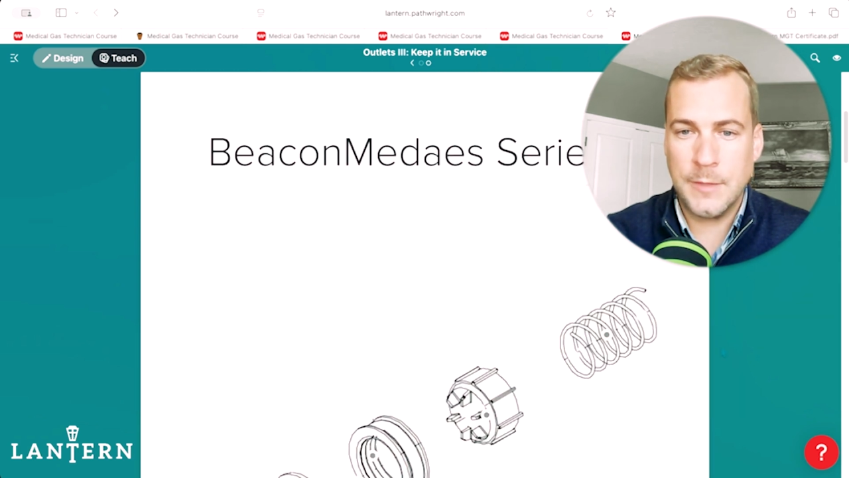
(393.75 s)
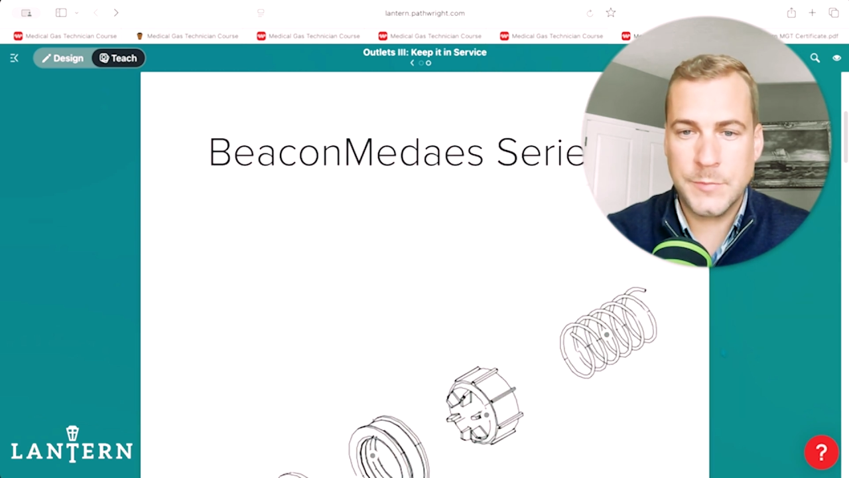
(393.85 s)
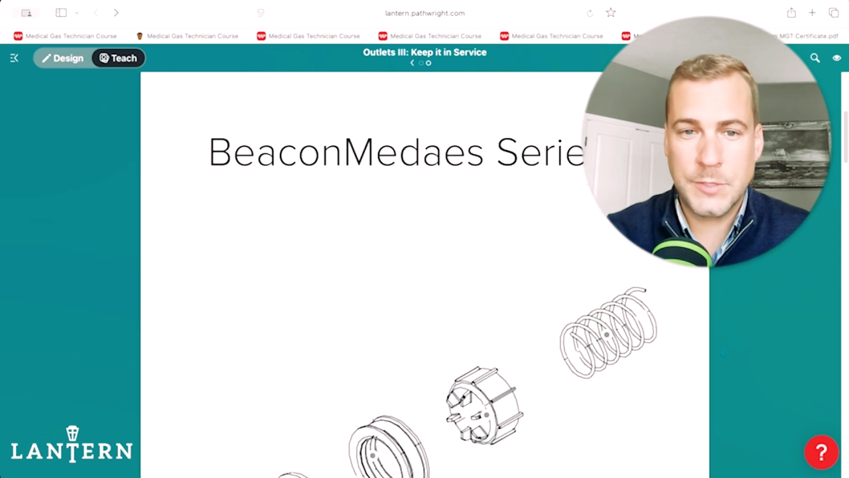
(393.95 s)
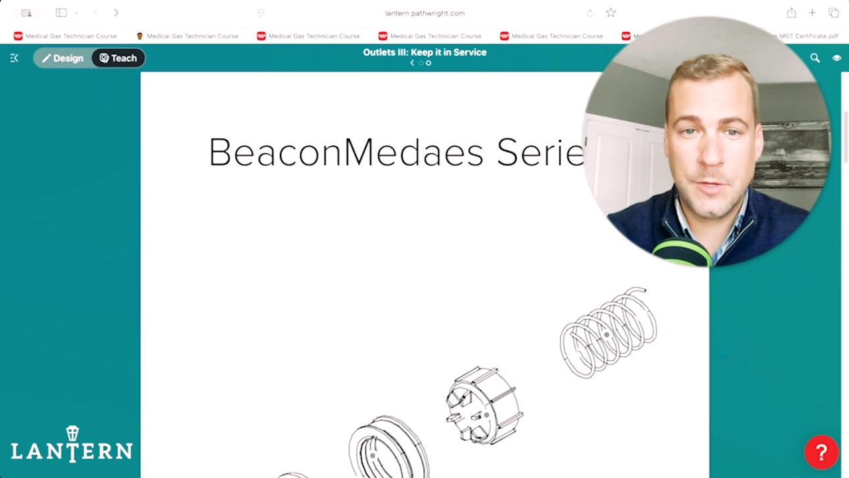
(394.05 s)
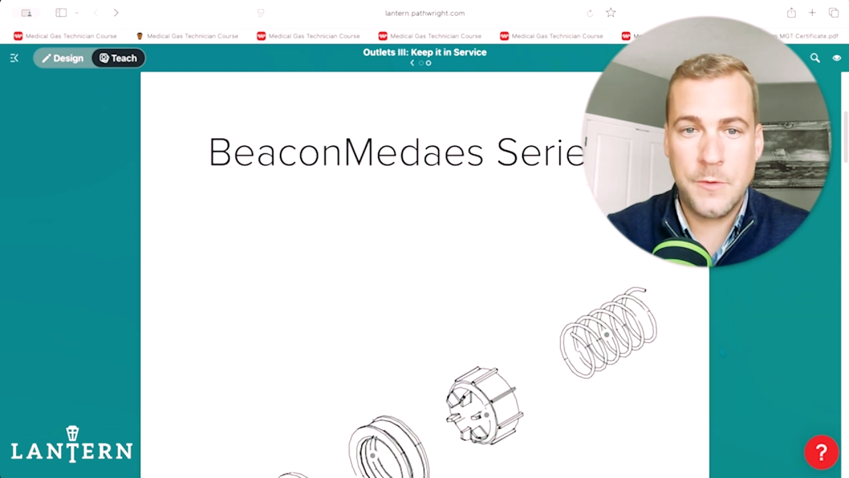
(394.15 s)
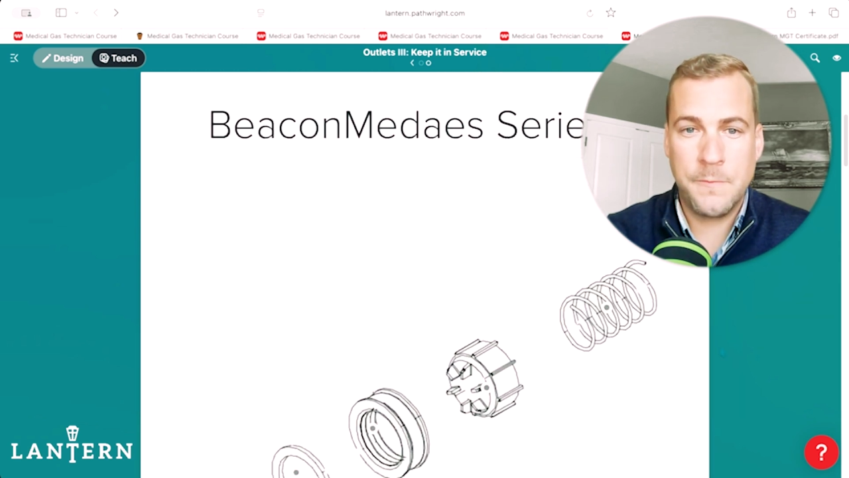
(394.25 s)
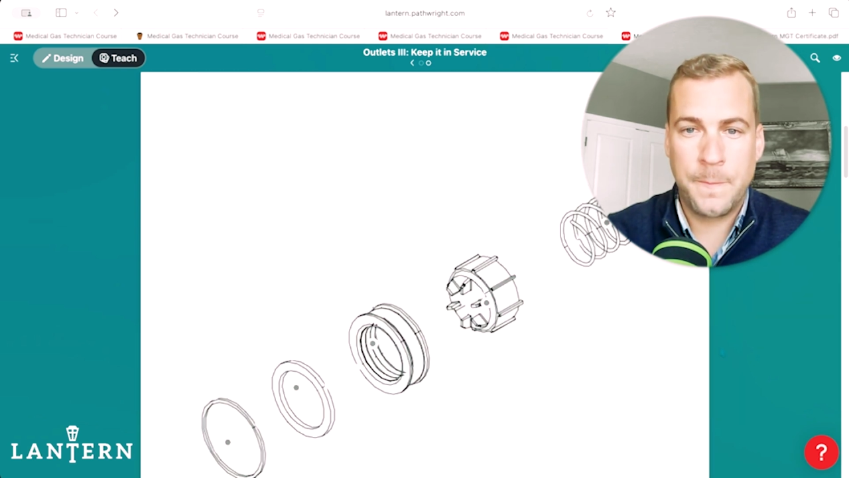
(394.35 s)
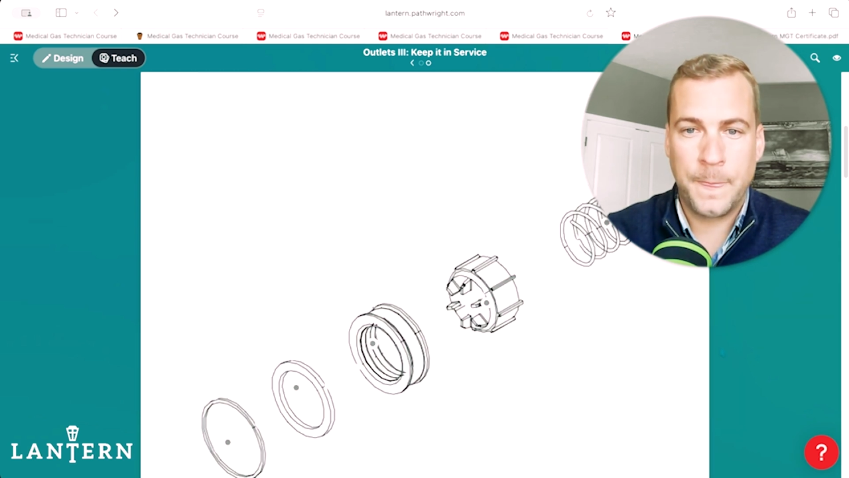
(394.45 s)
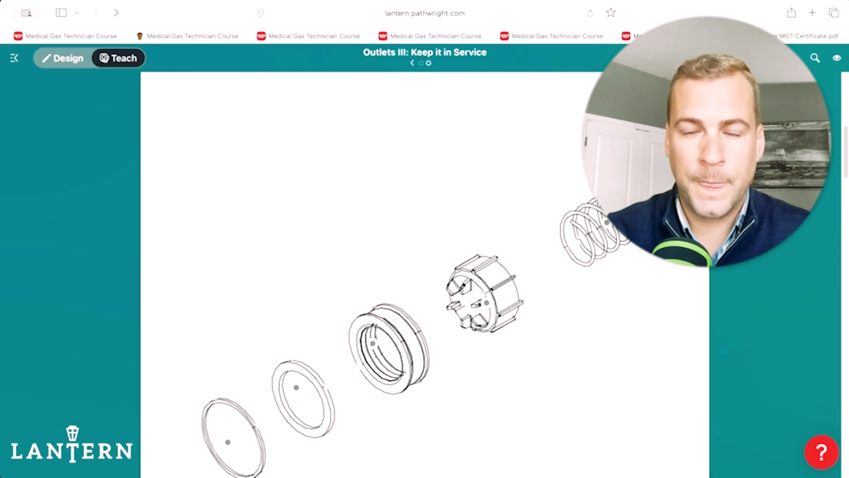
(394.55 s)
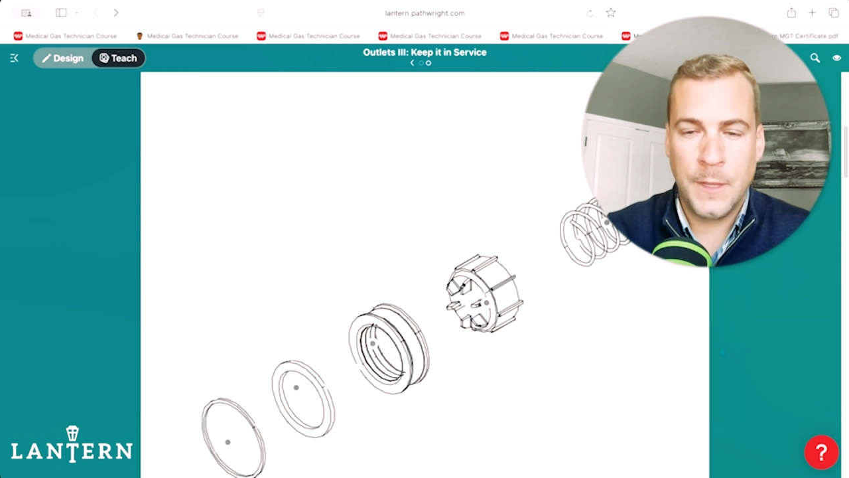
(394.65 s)
So
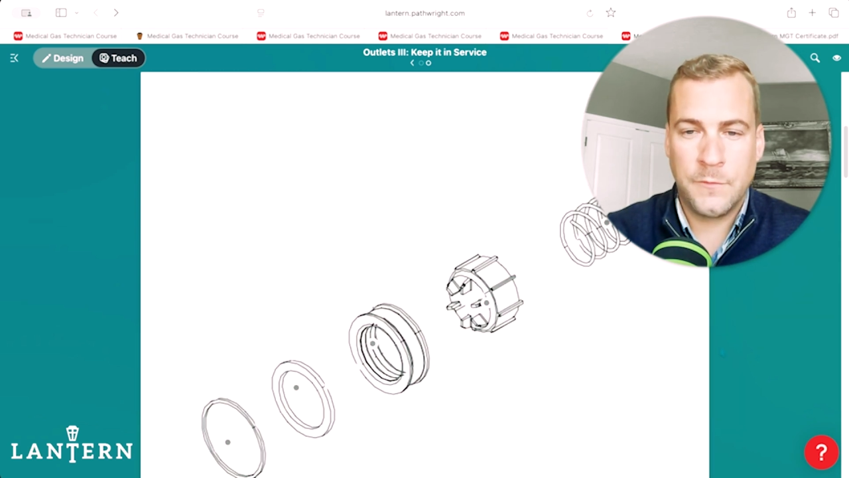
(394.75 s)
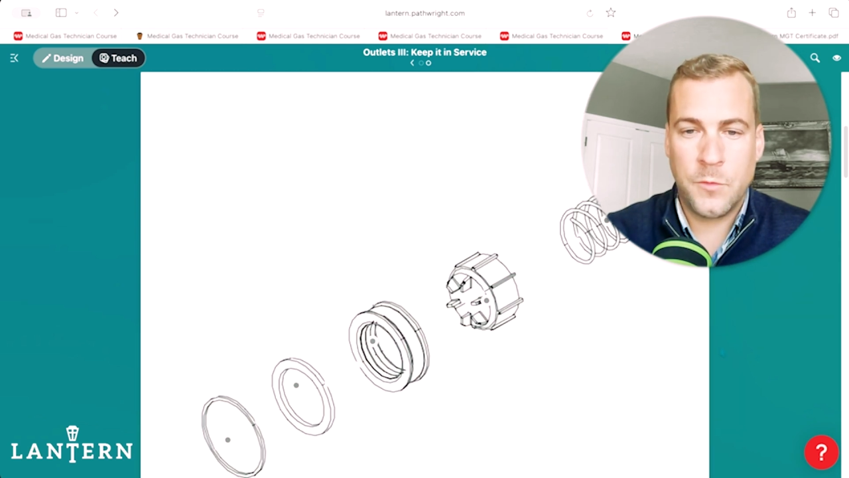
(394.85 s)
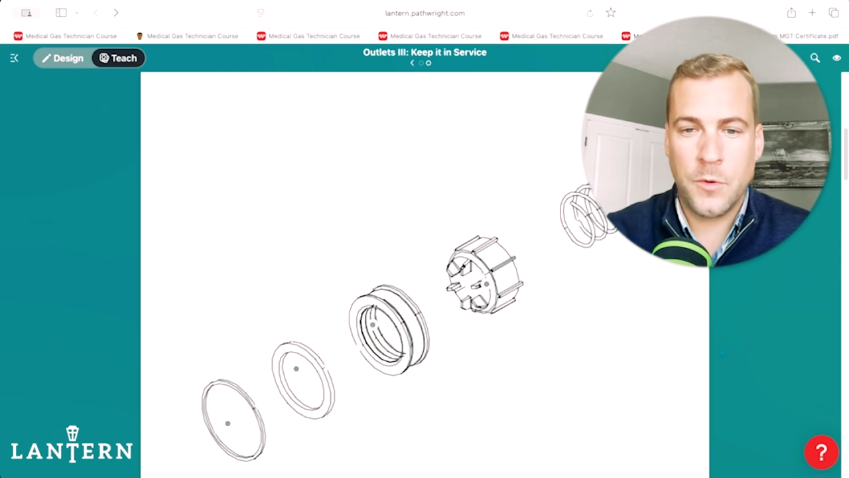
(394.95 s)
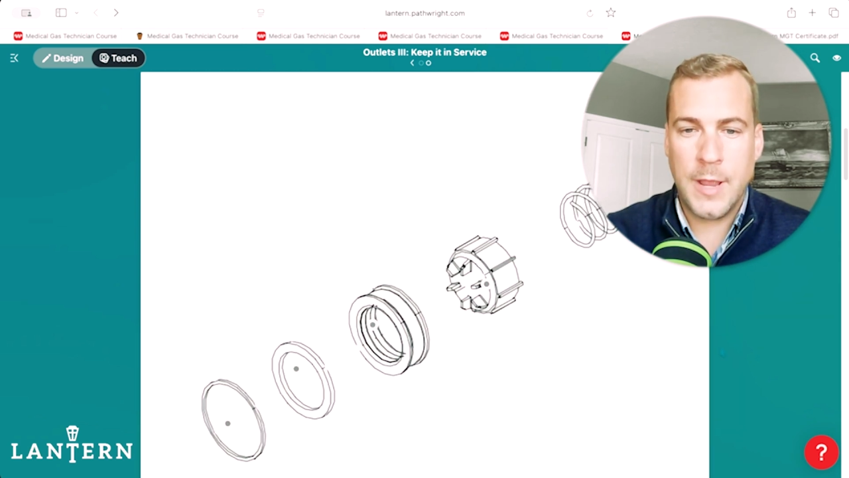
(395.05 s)
for